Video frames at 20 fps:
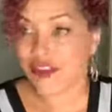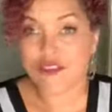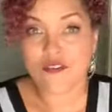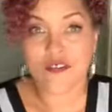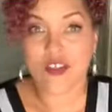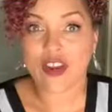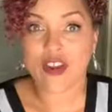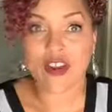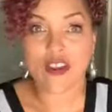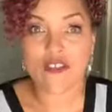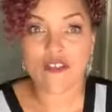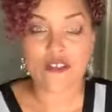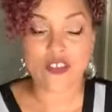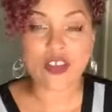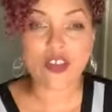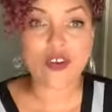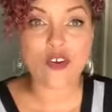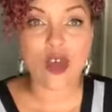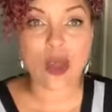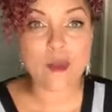They're very
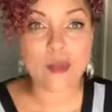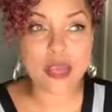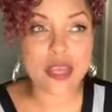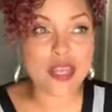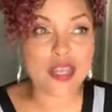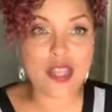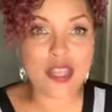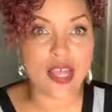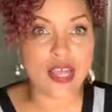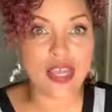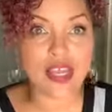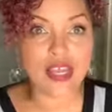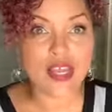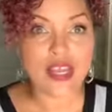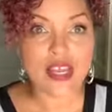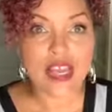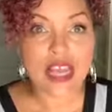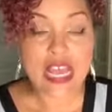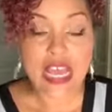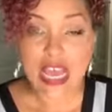few. I mean,
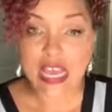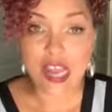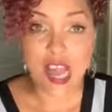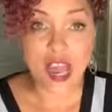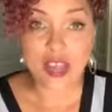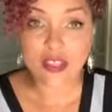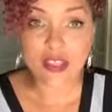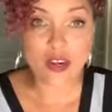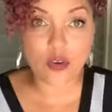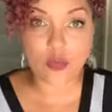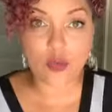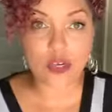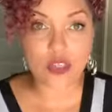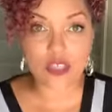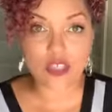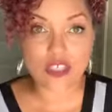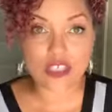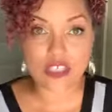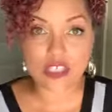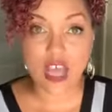like, not that are
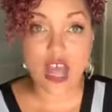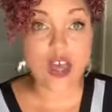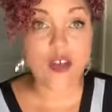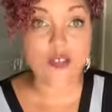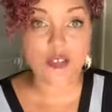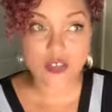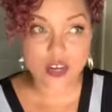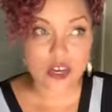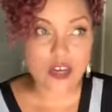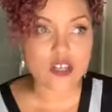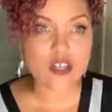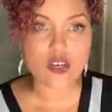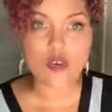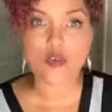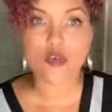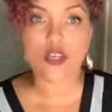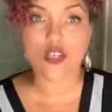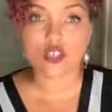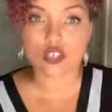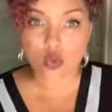worth their salt. They're
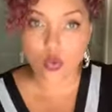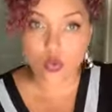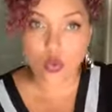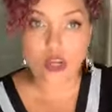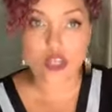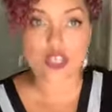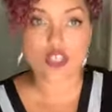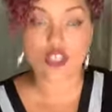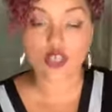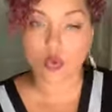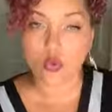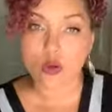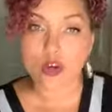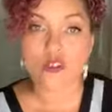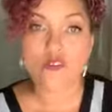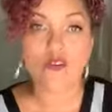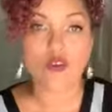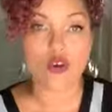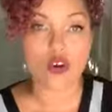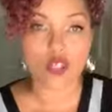doing 20,
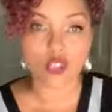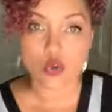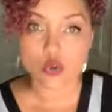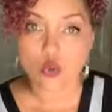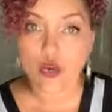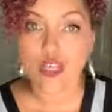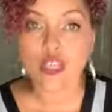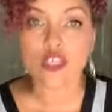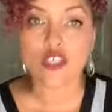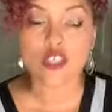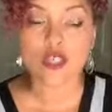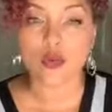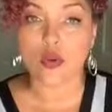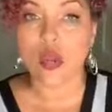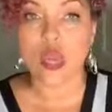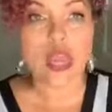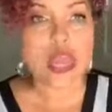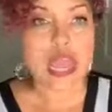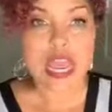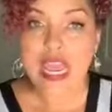24,
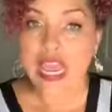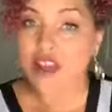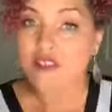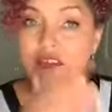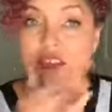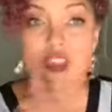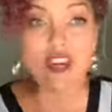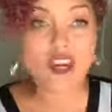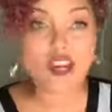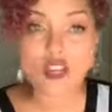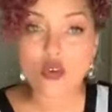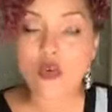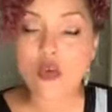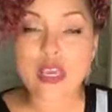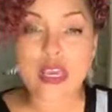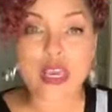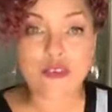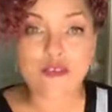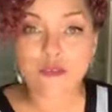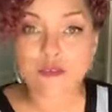22. If they're
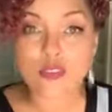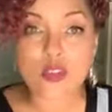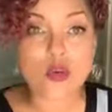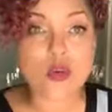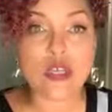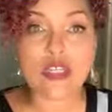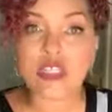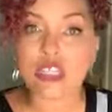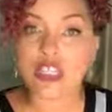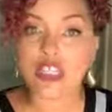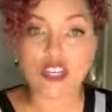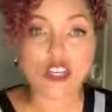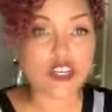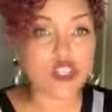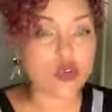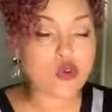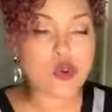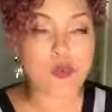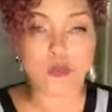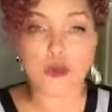doing influence and
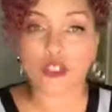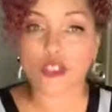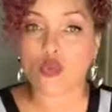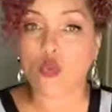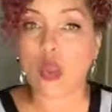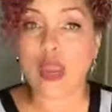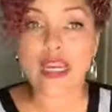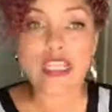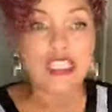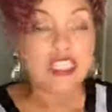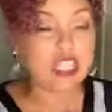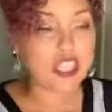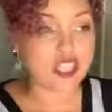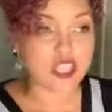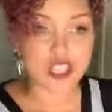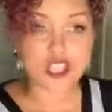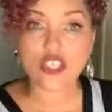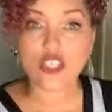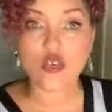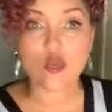they're doing persuasion
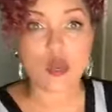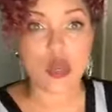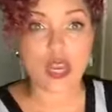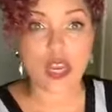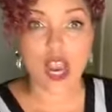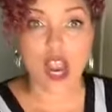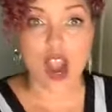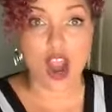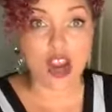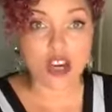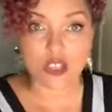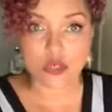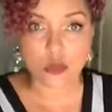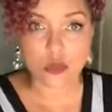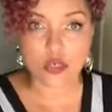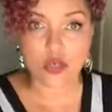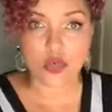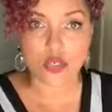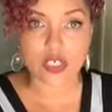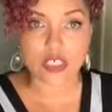and they're doing
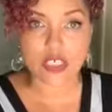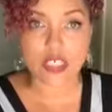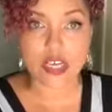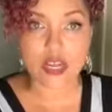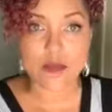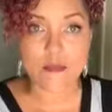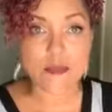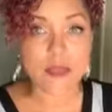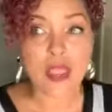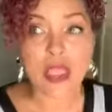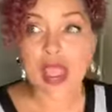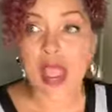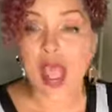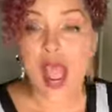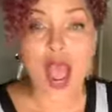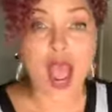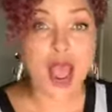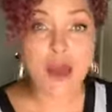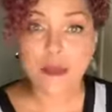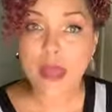entrepreneurship,
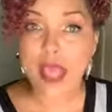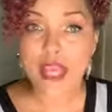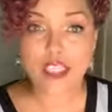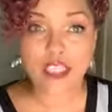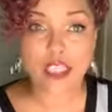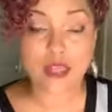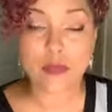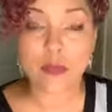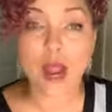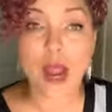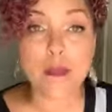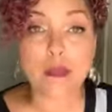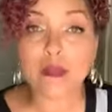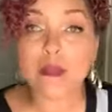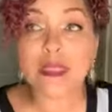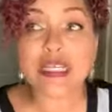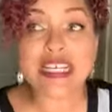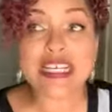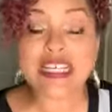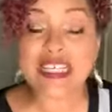I'm actually
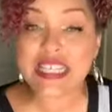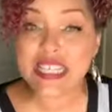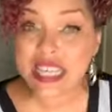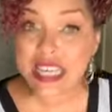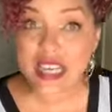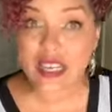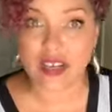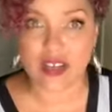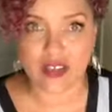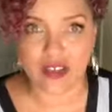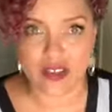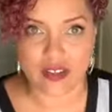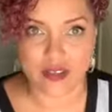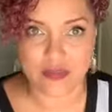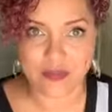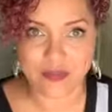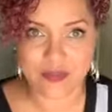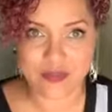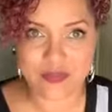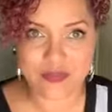probably a deal.
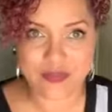